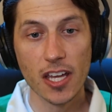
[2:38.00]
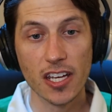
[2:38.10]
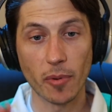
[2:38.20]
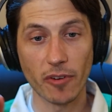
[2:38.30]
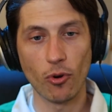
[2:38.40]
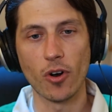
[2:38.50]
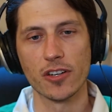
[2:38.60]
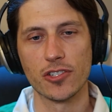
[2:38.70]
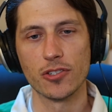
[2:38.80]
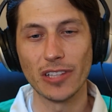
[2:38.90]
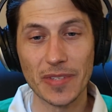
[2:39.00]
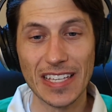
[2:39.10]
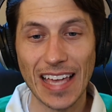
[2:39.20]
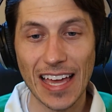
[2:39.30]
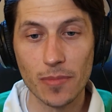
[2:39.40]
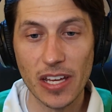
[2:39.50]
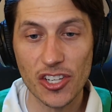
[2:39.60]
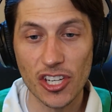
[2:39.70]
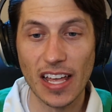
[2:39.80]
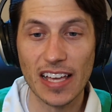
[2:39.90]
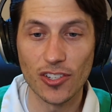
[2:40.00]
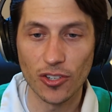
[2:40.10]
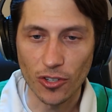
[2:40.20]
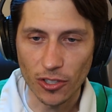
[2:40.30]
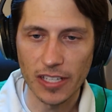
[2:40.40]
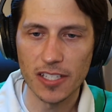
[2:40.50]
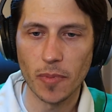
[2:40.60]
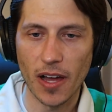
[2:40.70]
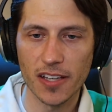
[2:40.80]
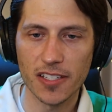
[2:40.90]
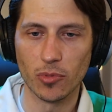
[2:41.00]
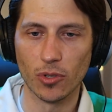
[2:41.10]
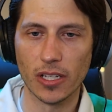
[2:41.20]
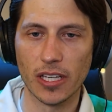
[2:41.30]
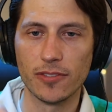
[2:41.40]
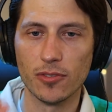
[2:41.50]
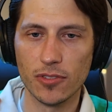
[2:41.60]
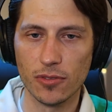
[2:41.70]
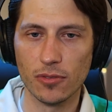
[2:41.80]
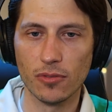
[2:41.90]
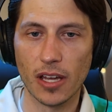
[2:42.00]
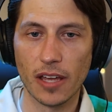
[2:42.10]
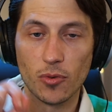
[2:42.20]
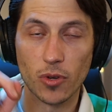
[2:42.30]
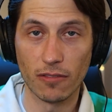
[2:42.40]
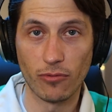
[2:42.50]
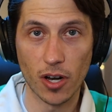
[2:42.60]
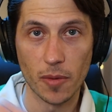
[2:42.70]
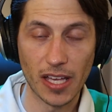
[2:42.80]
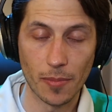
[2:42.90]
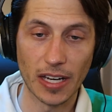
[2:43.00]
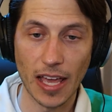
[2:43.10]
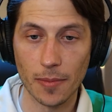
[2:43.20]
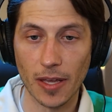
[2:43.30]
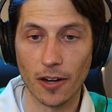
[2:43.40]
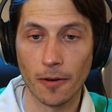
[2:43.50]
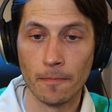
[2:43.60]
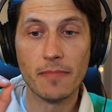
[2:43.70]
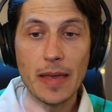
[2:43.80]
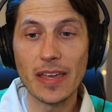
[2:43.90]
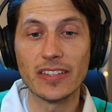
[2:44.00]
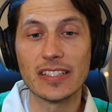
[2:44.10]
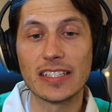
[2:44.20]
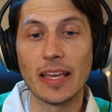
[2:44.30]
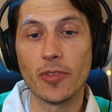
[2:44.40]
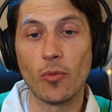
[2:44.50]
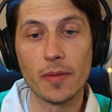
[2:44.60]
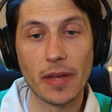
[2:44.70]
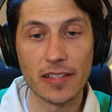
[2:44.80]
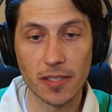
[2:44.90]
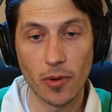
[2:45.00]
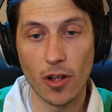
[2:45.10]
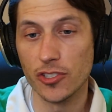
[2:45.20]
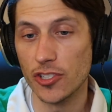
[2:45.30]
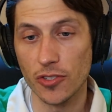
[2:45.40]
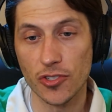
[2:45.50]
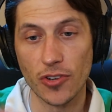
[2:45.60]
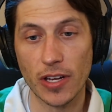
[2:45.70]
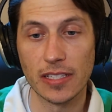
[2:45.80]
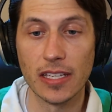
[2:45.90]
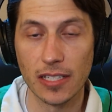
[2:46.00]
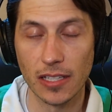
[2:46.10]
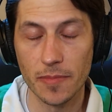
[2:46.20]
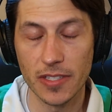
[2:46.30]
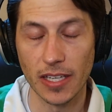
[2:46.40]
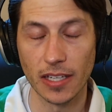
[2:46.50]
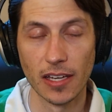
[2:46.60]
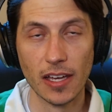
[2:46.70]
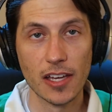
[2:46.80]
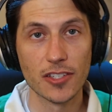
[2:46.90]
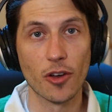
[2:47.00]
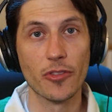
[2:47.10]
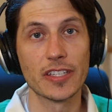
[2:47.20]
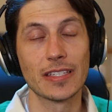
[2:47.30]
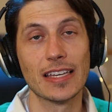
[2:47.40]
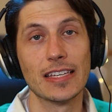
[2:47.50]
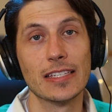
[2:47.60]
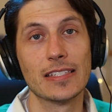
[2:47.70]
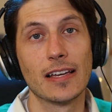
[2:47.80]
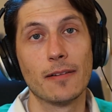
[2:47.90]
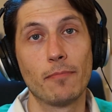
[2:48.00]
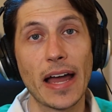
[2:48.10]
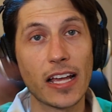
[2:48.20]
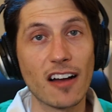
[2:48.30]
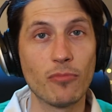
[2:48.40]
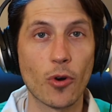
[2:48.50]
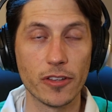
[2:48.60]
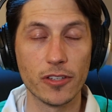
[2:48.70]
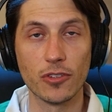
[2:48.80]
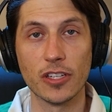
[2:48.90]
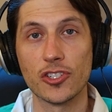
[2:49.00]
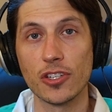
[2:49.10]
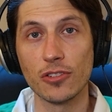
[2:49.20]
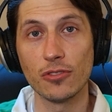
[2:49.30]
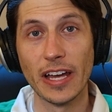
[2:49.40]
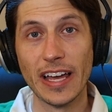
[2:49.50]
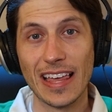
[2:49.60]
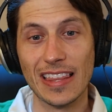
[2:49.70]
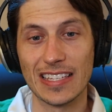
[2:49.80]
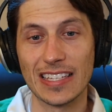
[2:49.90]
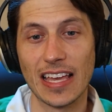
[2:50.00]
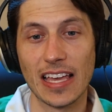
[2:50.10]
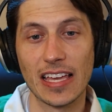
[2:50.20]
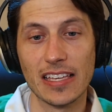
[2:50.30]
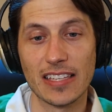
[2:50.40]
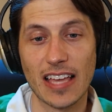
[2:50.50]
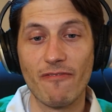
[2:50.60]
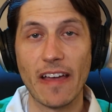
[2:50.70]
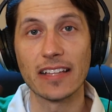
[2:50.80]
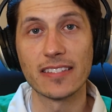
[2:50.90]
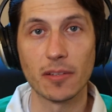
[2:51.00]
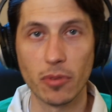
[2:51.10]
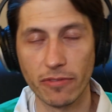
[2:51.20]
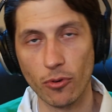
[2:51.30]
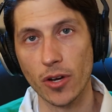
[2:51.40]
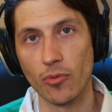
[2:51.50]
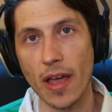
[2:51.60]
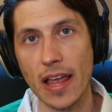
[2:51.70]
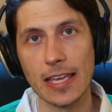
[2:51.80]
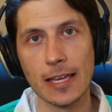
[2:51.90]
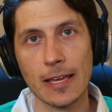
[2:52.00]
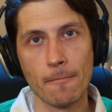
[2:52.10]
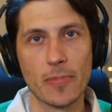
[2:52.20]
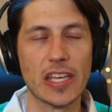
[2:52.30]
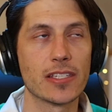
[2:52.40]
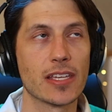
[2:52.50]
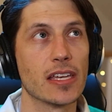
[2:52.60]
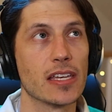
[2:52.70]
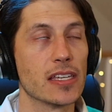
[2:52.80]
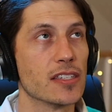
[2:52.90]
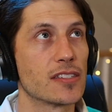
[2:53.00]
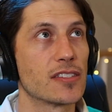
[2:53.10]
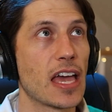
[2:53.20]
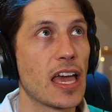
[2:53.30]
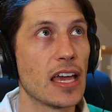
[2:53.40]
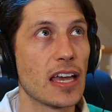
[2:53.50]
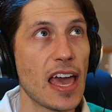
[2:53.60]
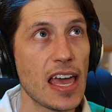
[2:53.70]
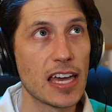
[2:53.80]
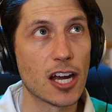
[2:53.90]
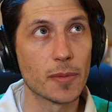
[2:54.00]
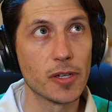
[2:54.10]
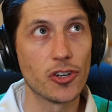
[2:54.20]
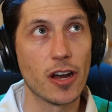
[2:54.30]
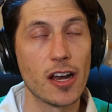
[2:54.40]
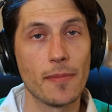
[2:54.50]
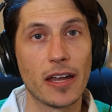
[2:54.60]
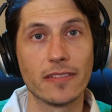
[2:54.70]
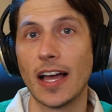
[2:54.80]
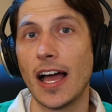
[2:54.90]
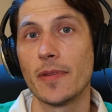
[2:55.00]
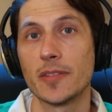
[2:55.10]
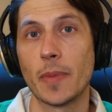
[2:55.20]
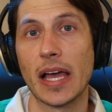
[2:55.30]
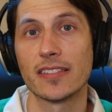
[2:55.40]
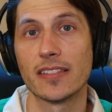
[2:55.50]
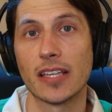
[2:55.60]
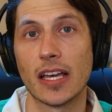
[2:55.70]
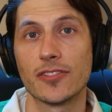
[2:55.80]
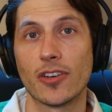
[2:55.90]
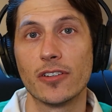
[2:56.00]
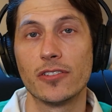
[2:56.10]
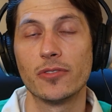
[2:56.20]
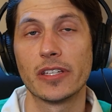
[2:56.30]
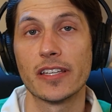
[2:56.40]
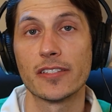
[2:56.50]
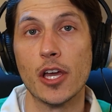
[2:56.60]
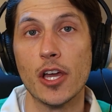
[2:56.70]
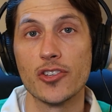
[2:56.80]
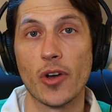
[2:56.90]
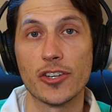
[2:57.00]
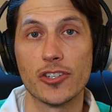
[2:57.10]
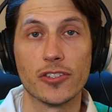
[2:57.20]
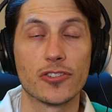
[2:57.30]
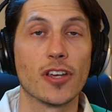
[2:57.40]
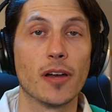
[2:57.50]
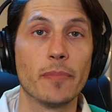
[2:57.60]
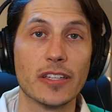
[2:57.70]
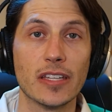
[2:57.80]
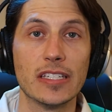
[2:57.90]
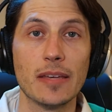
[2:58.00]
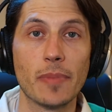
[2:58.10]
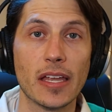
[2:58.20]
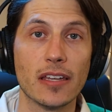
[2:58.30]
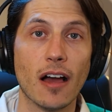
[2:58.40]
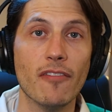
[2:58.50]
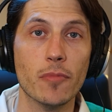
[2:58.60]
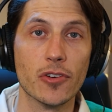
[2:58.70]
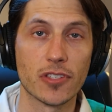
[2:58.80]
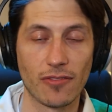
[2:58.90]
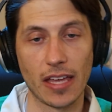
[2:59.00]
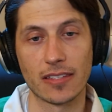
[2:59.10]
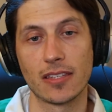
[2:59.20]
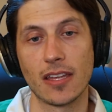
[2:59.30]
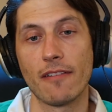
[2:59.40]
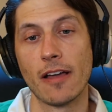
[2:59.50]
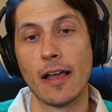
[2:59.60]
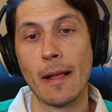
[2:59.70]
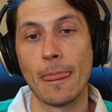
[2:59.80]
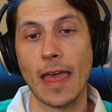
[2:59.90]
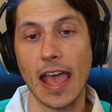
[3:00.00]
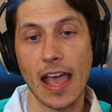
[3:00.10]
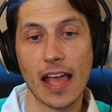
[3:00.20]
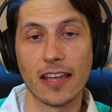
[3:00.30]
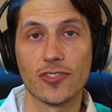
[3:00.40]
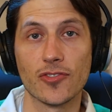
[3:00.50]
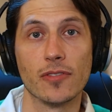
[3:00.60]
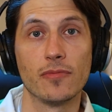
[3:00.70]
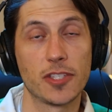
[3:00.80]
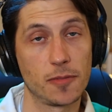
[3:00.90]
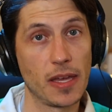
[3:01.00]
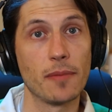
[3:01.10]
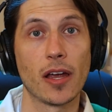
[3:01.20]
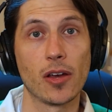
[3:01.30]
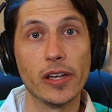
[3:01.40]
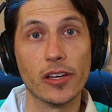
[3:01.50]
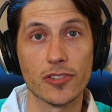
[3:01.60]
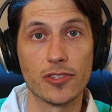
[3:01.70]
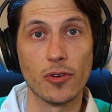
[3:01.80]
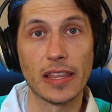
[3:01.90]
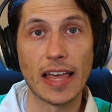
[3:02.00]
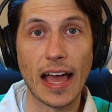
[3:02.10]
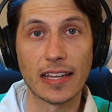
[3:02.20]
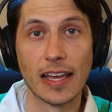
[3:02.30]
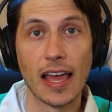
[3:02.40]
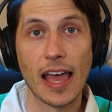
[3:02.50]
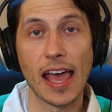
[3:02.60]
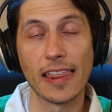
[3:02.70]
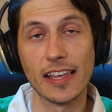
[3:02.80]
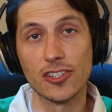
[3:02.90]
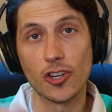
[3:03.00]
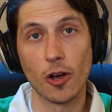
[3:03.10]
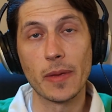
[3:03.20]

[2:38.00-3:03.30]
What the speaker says: Number four, do lip sync animation as early as possible if you want to avoid becoming an animator. Maybe even skip the one bouncing ball and just go straight into lip sync. So this is biting off more than you can chew. This is advancing before you're ready. This is saying, hey, an arbitrary amount of time has passed since I started doing this, so I should just jump into the deep end of the most advanced stuff and spin my wheels doing that, and then show